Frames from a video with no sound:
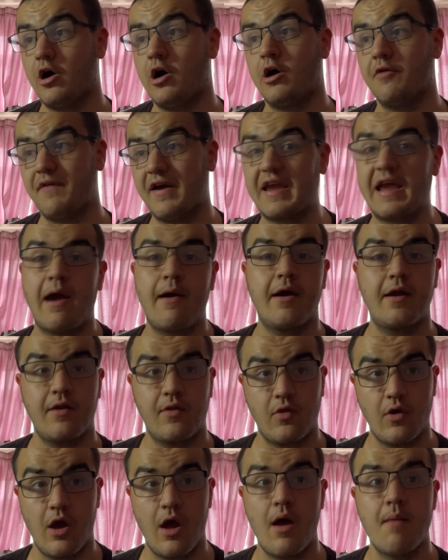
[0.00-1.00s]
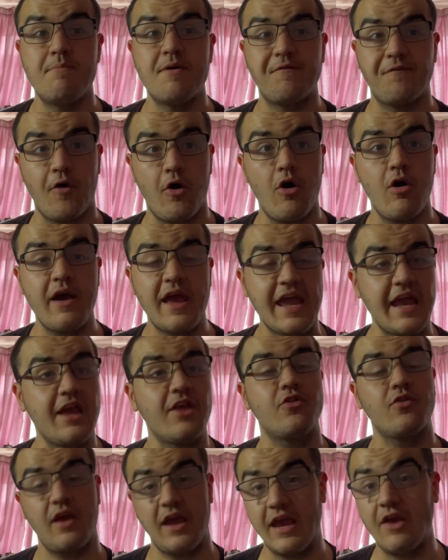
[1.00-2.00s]
of a character before
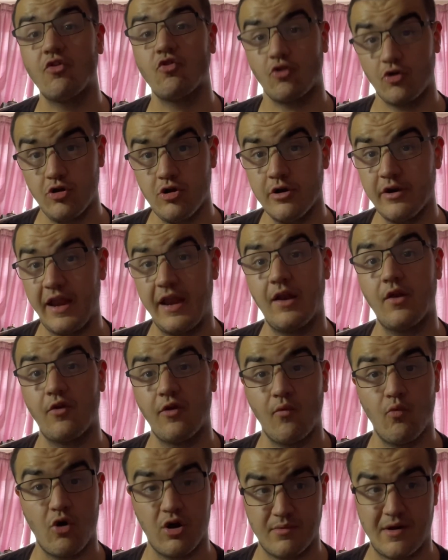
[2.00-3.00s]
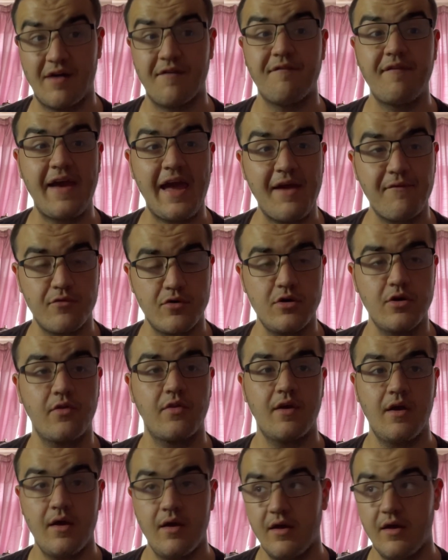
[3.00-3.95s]
he's he's turned into one of my favourite